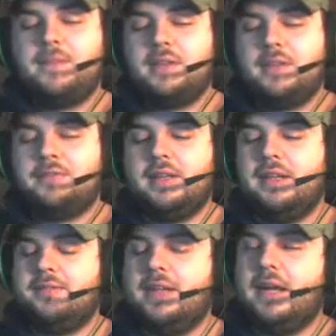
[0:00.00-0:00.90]
definitely
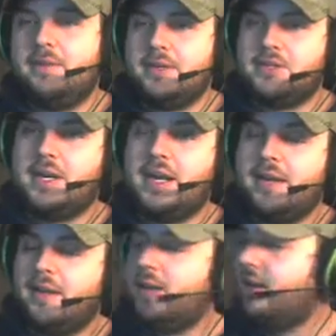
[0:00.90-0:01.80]
give that one a
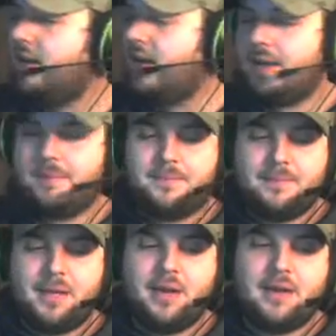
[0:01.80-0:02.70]
try.
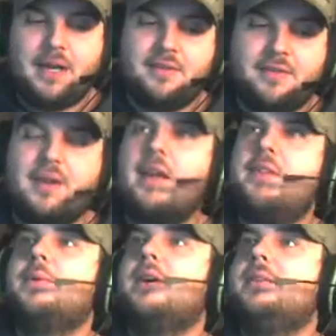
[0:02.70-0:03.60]
Now I have
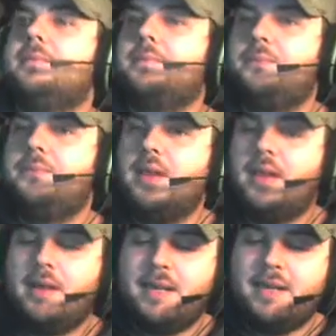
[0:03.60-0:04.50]
another one that
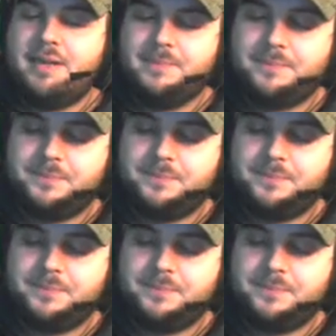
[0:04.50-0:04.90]
I made.